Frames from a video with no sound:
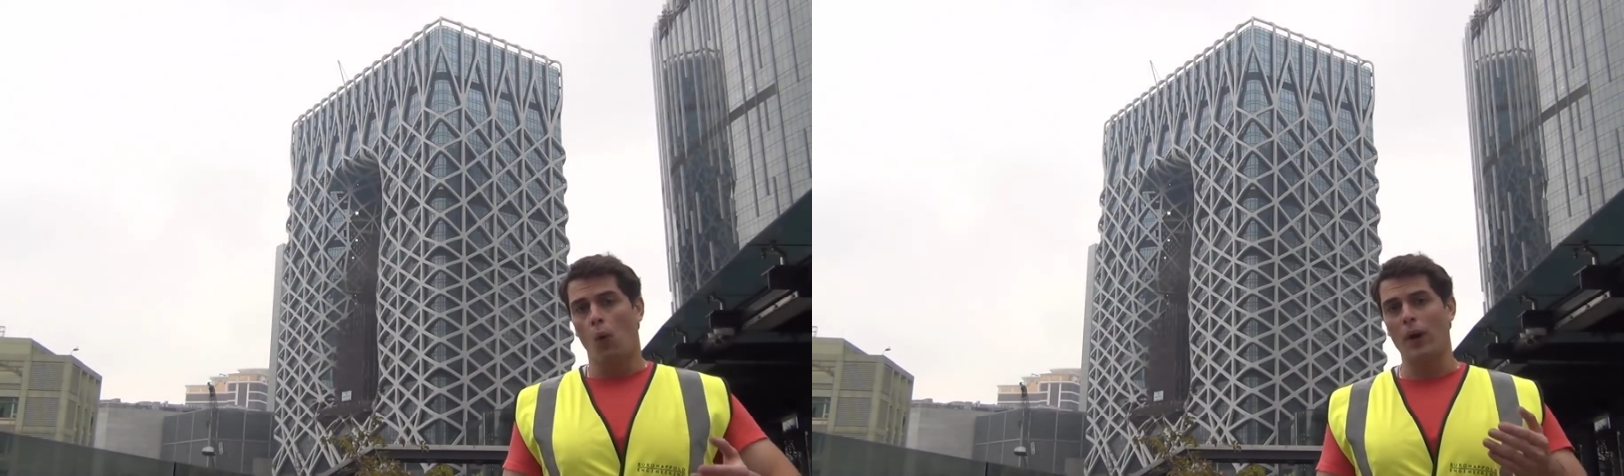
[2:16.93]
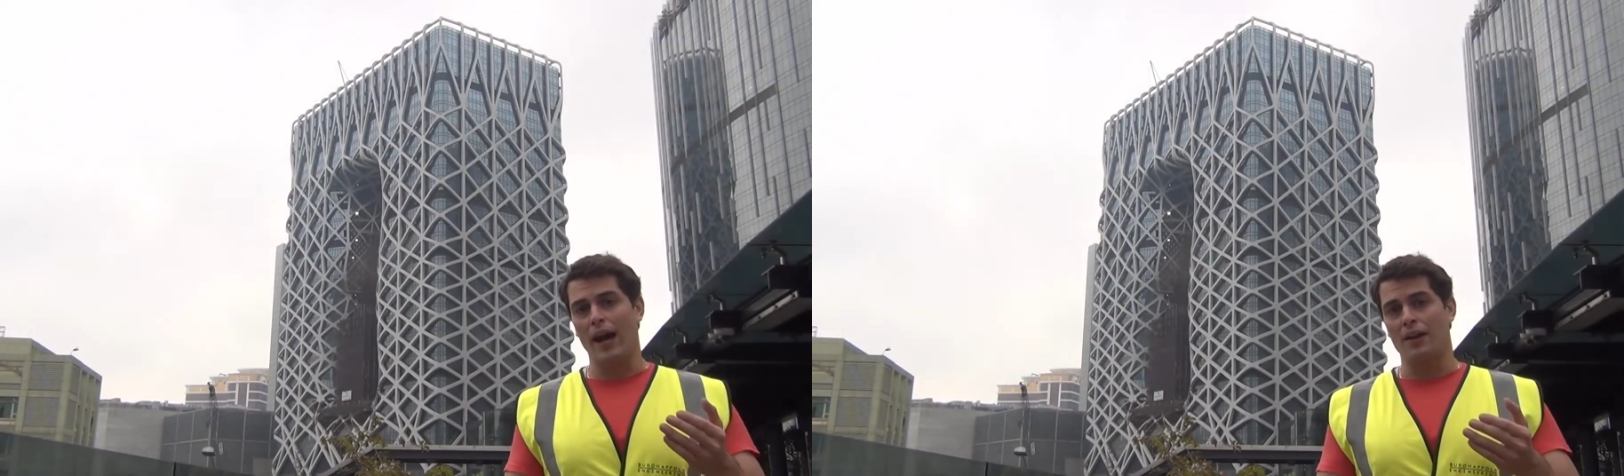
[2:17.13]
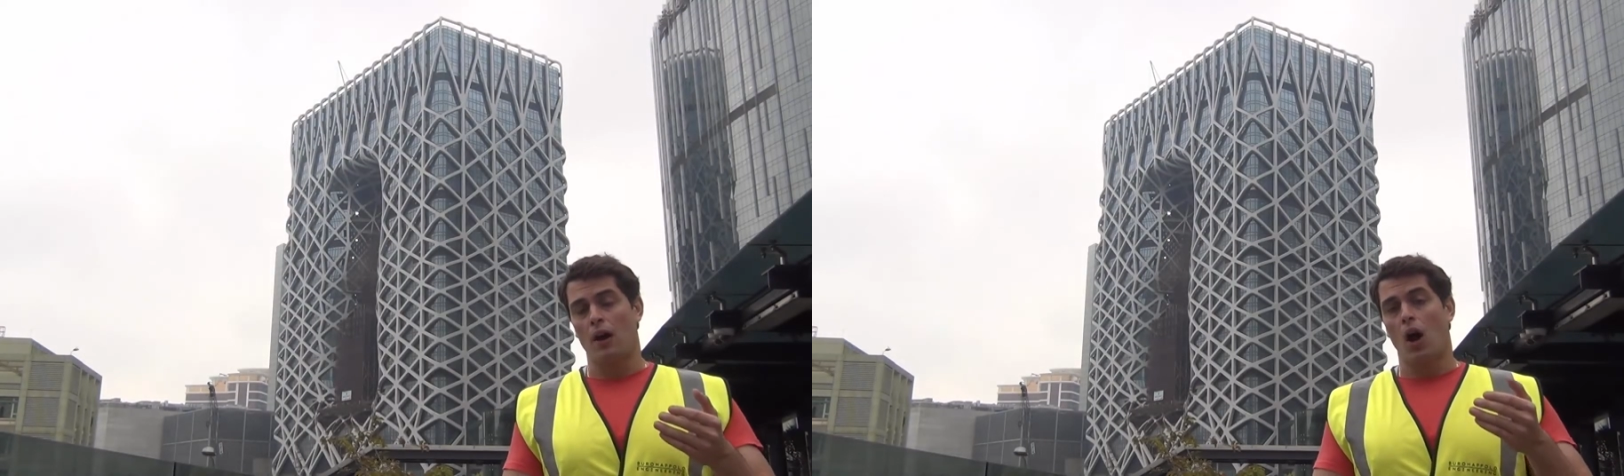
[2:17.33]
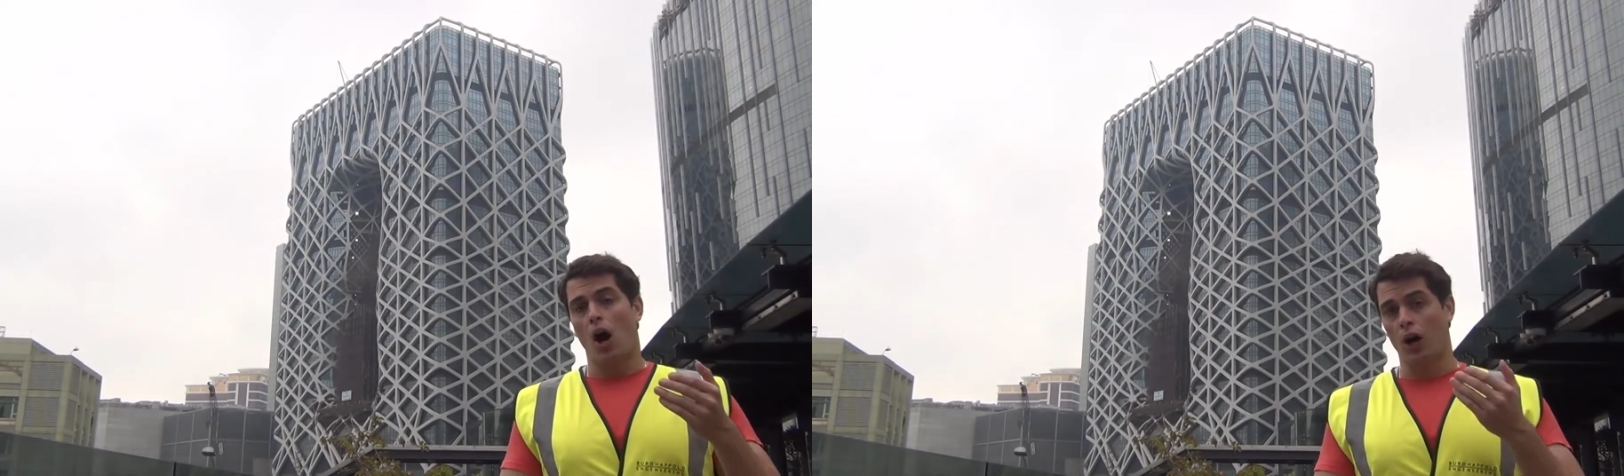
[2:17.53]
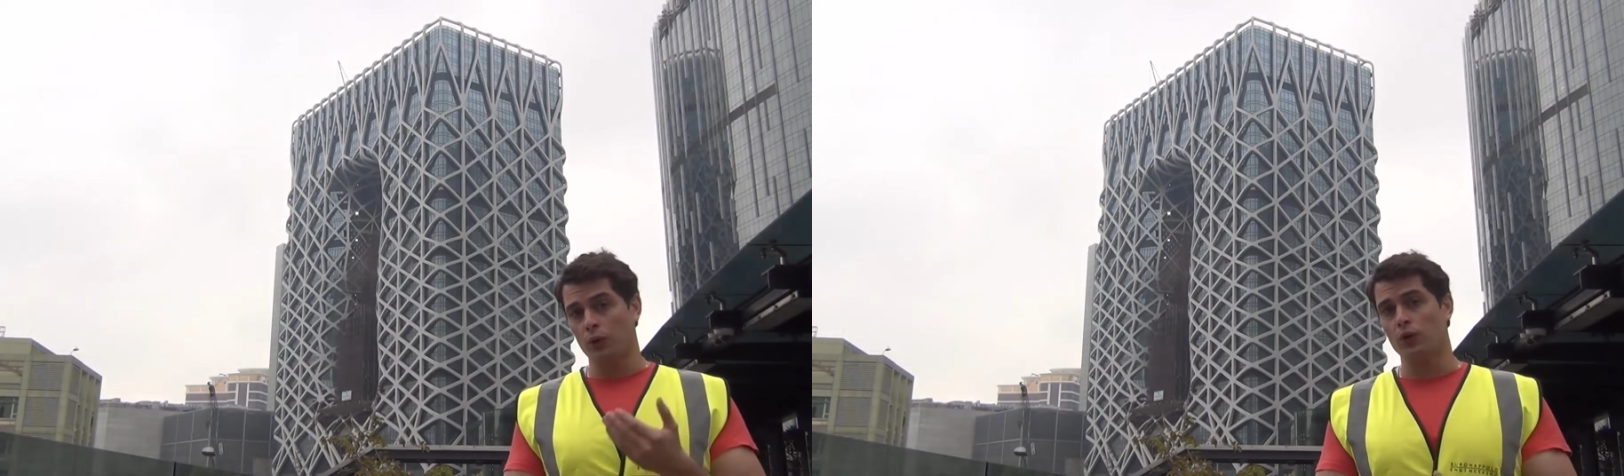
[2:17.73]
we had
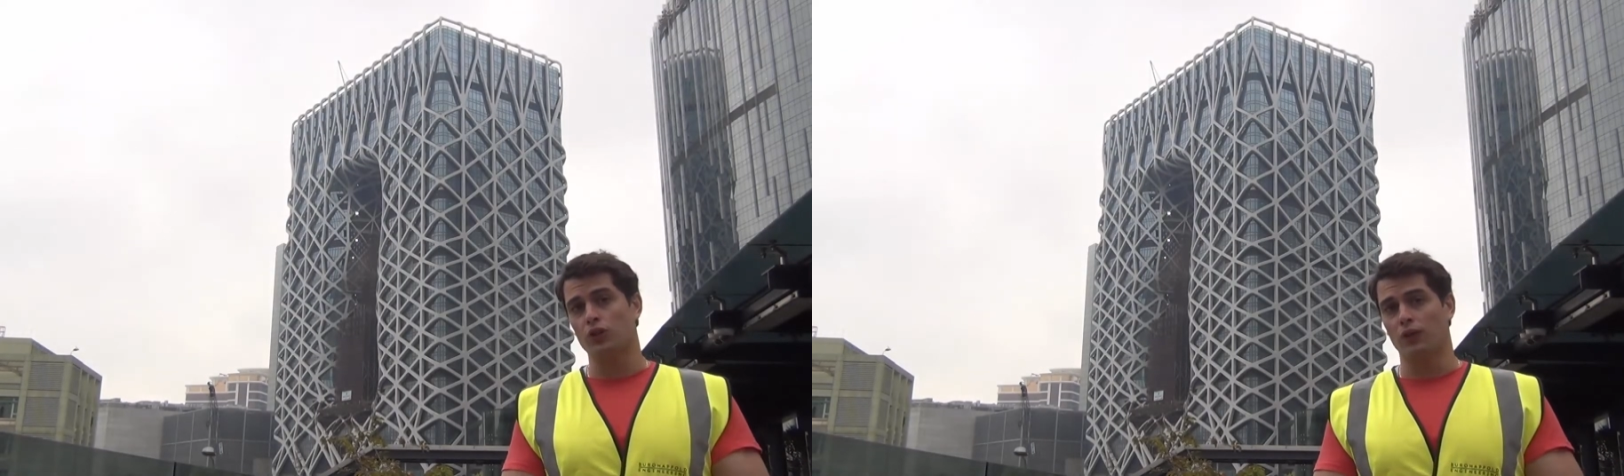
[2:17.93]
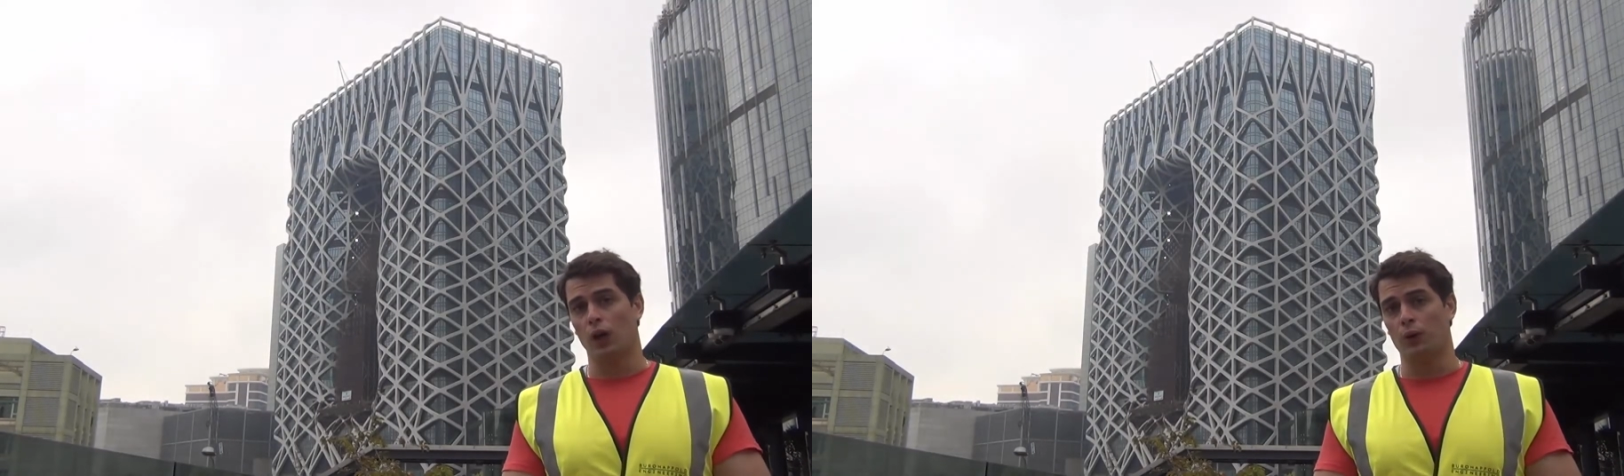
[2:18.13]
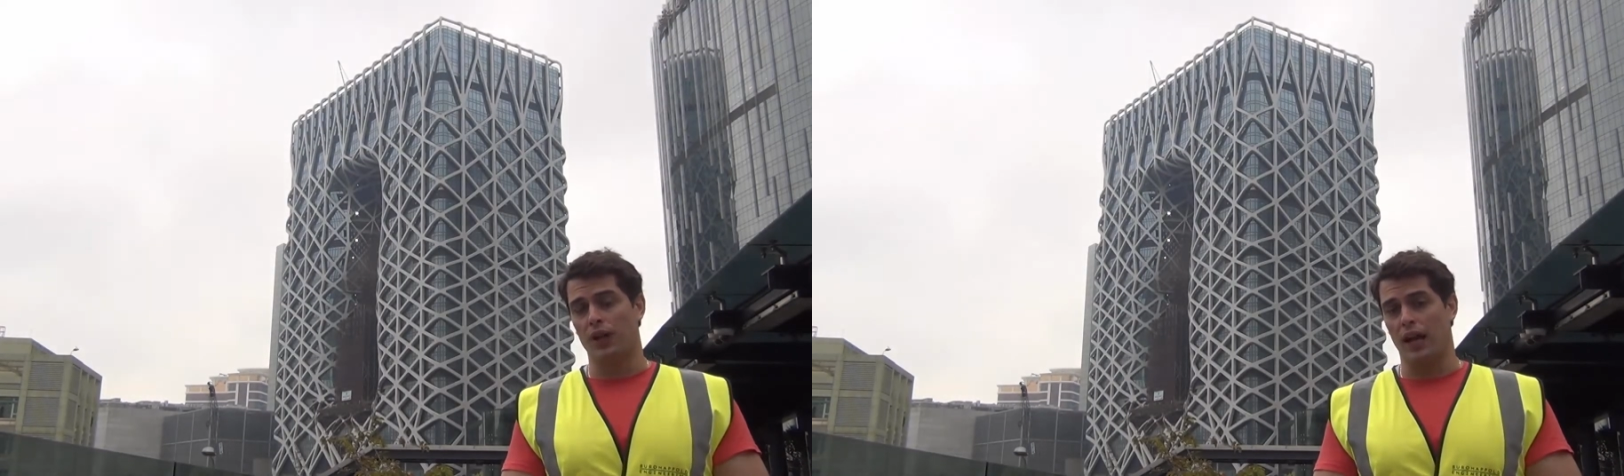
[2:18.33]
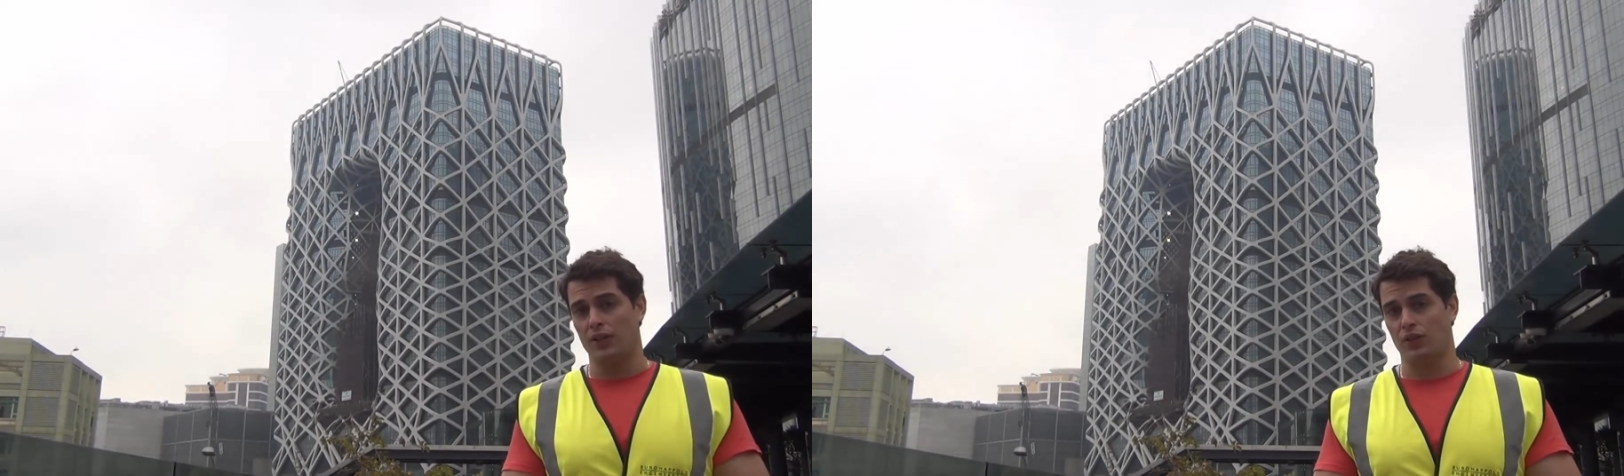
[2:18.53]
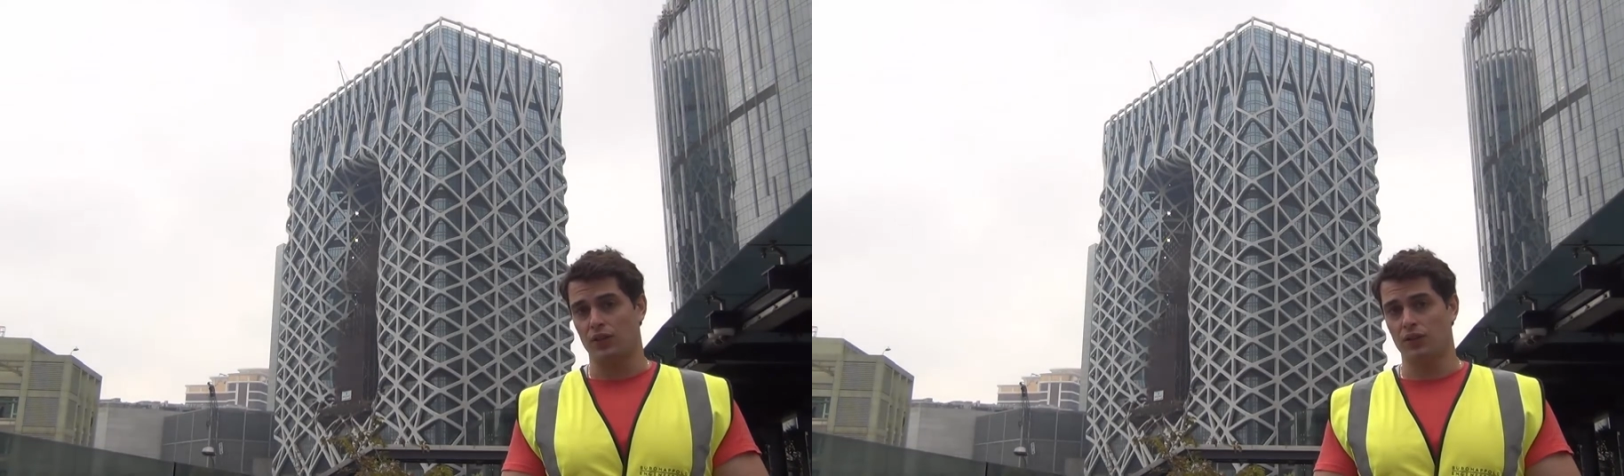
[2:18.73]
hundreds of load
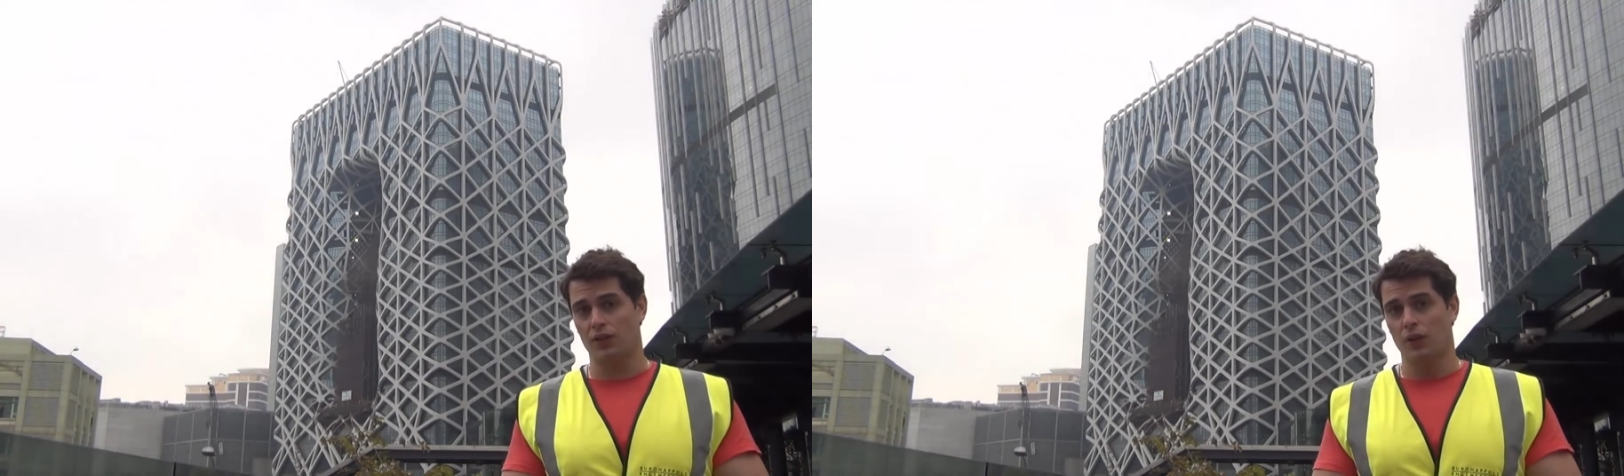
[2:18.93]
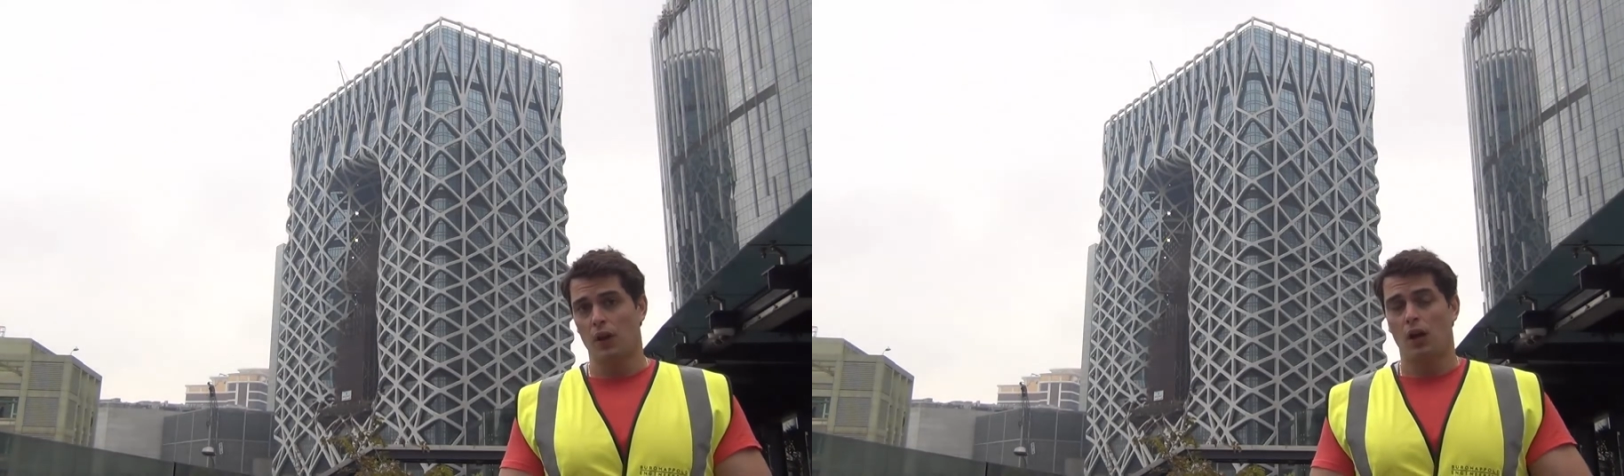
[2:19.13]
cases